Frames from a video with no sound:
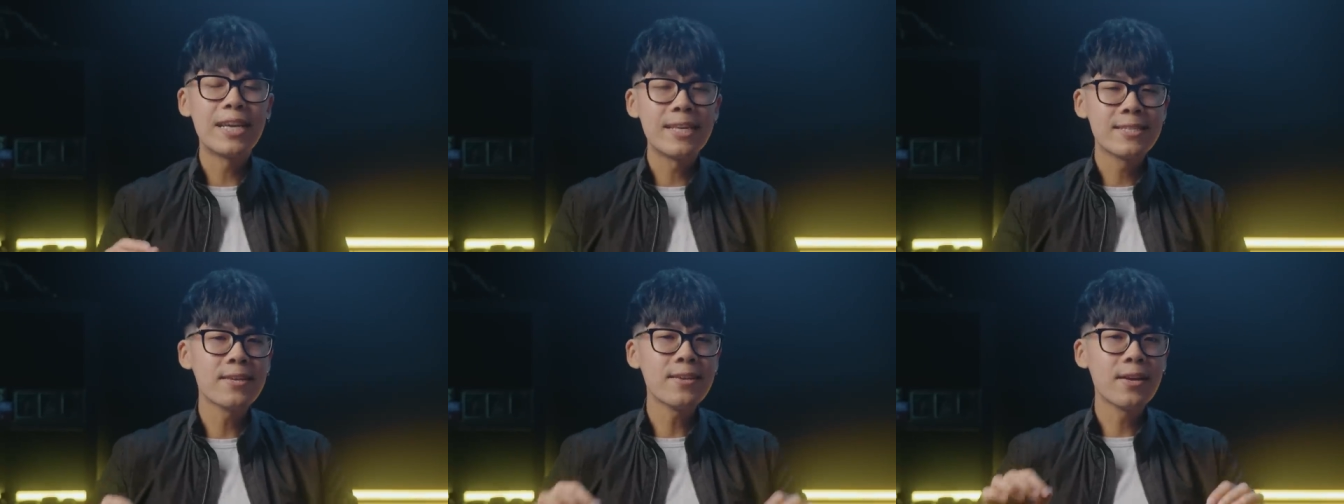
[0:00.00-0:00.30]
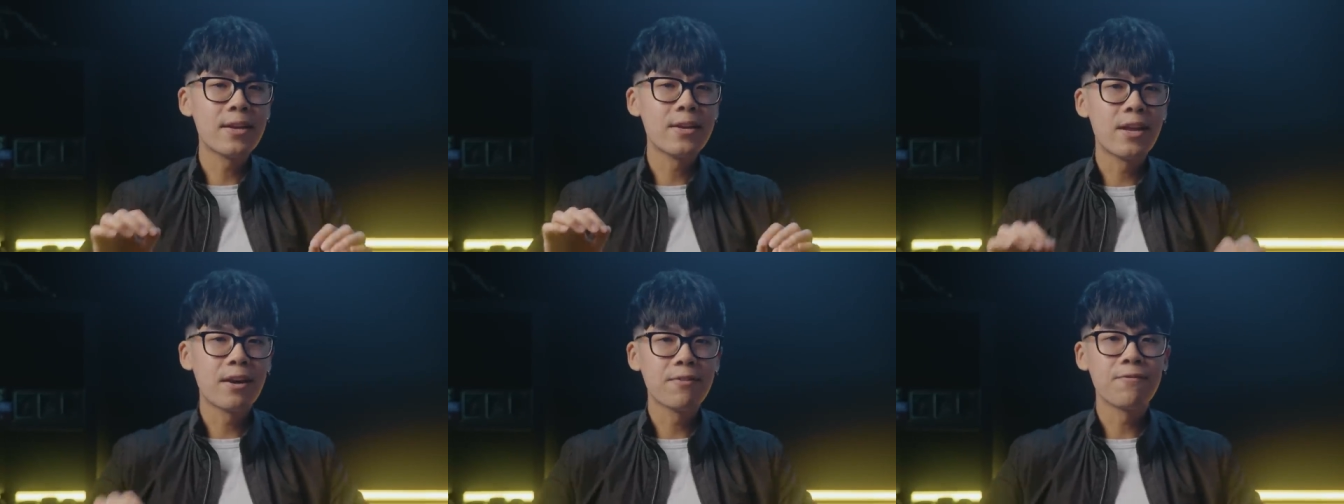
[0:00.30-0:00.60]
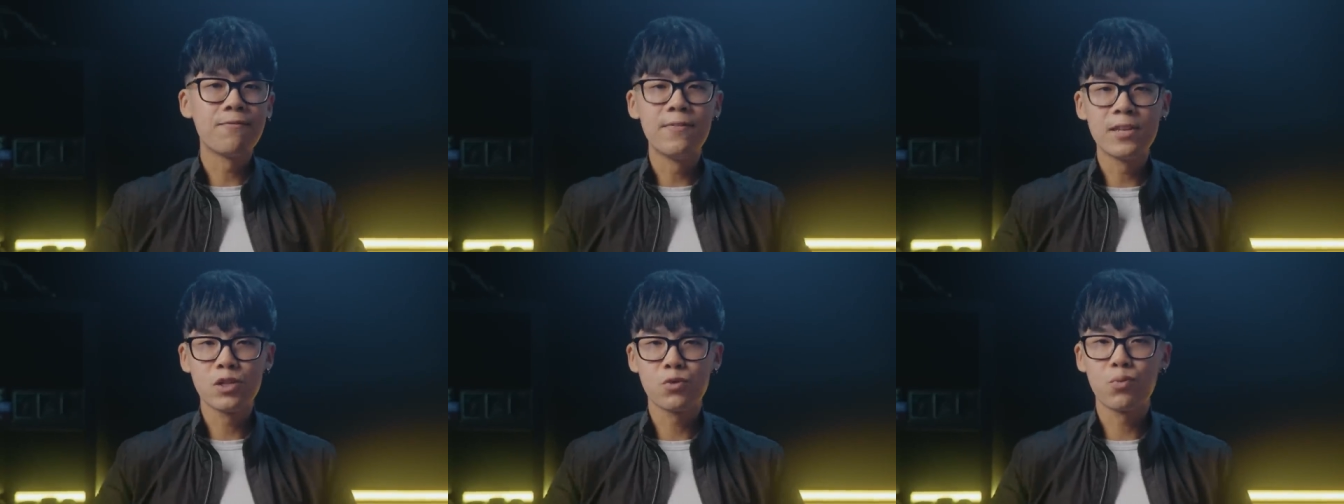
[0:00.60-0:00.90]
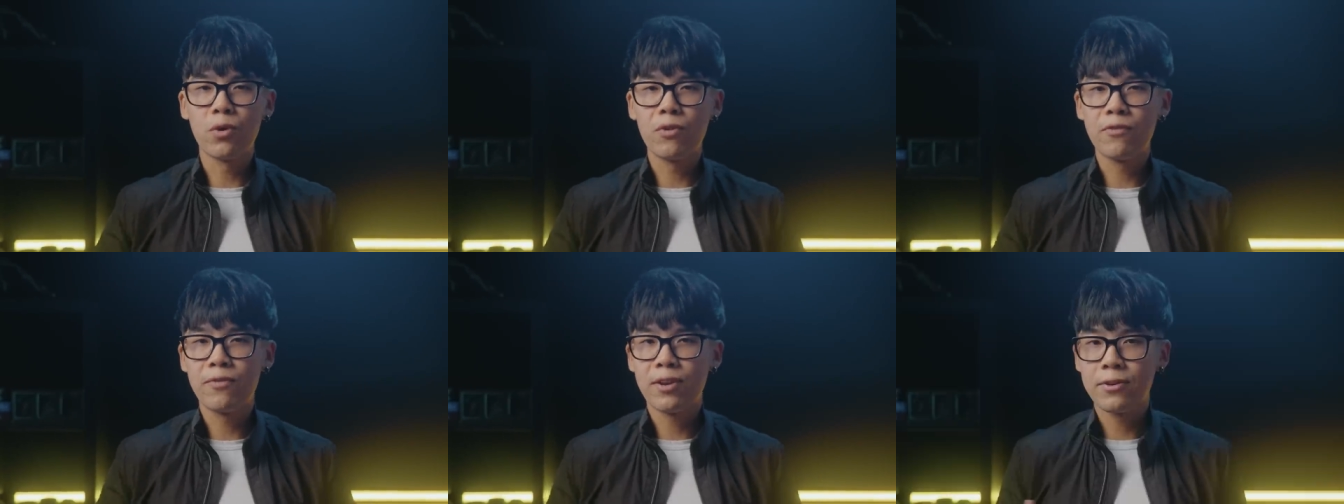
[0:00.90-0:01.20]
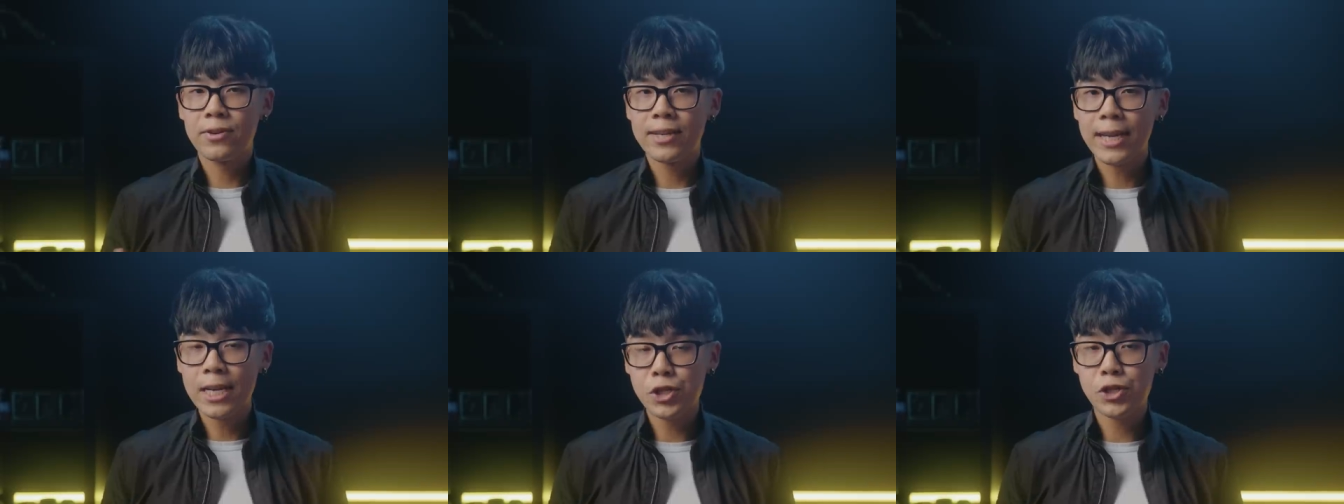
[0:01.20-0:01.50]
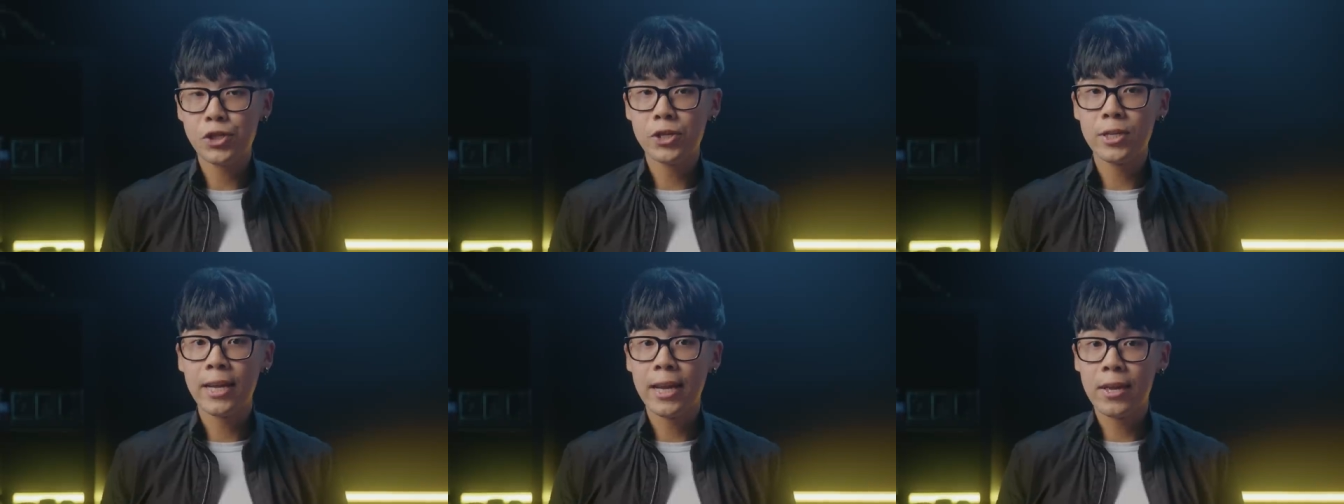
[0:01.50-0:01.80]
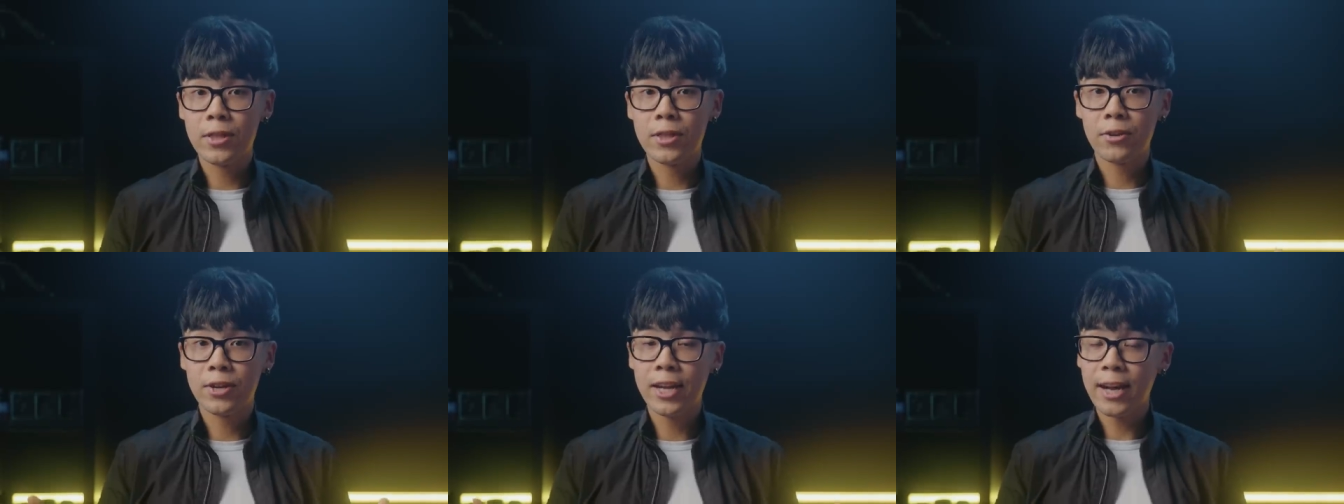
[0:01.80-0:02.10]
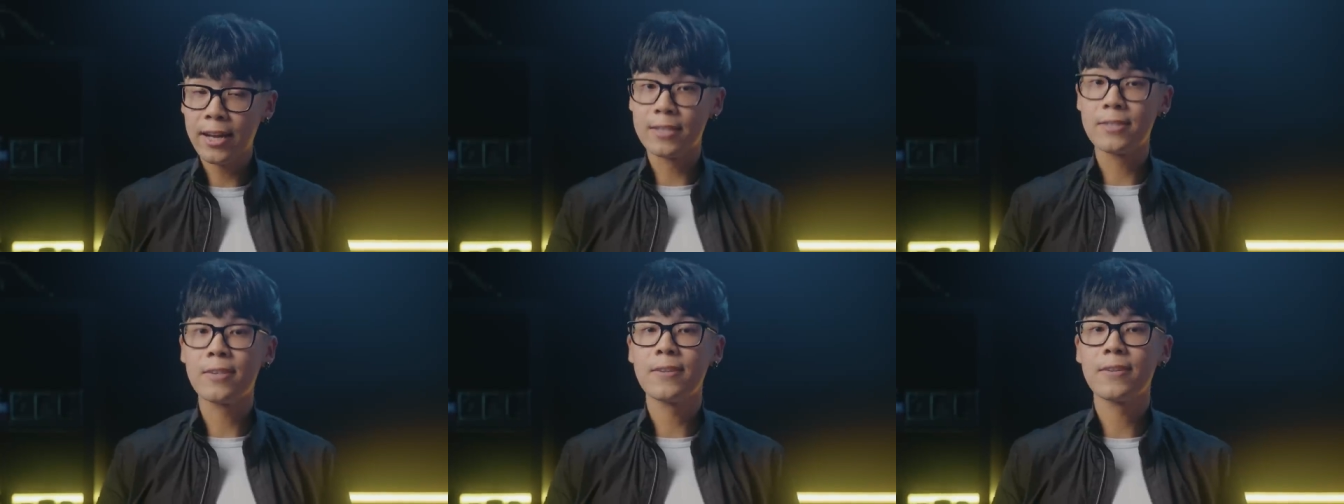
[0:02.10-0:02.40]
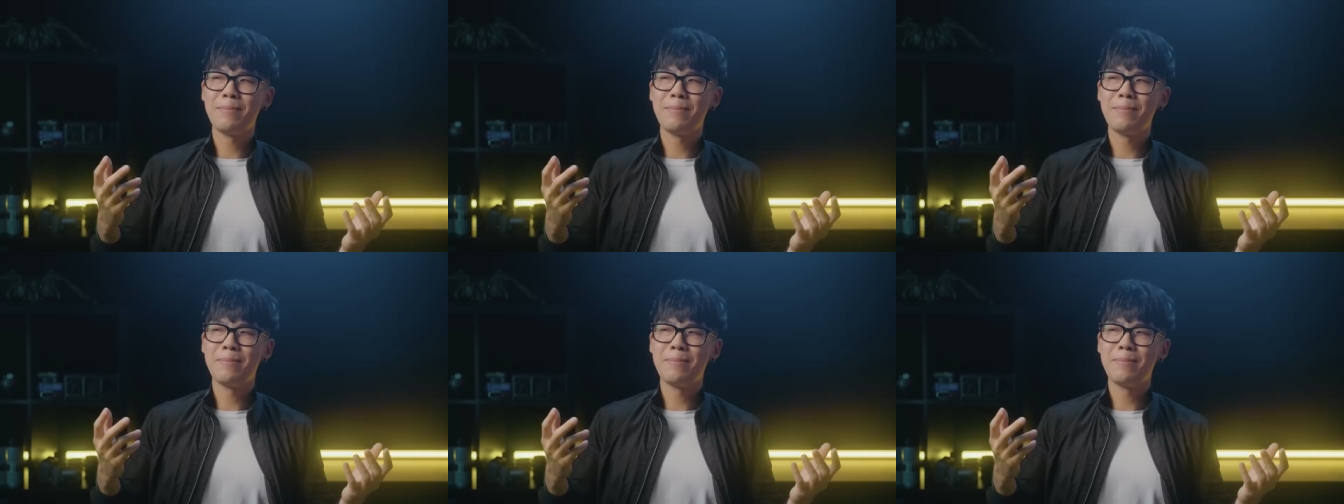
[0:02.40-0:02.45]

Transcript: isn't enough visual variation in their cut.